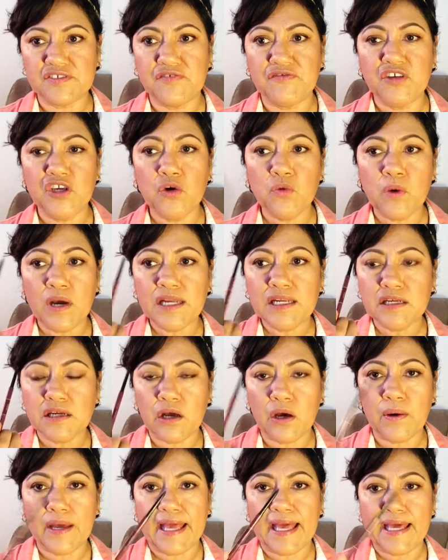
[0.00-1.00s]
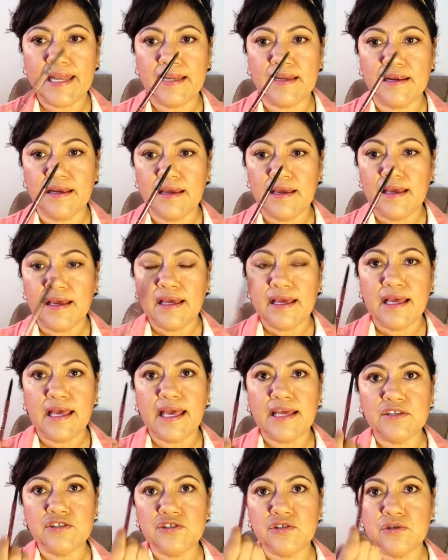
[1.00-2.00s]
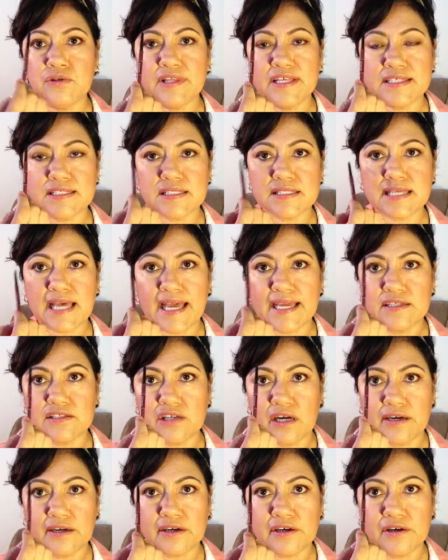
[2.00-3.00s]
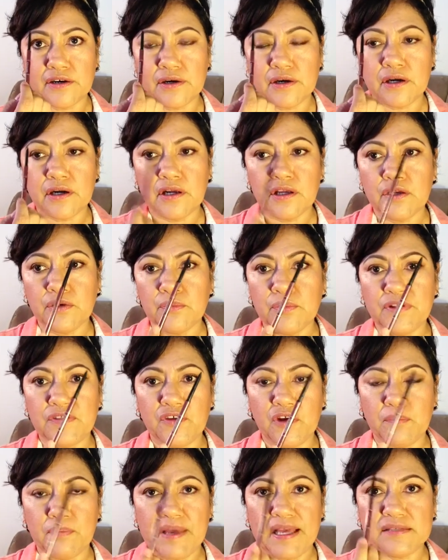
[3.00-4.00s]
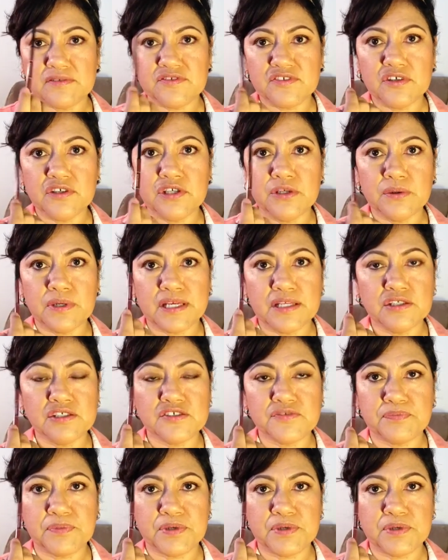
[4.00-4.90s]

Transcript: If you want to go ahead and, and do this side darker with your pencil, you can just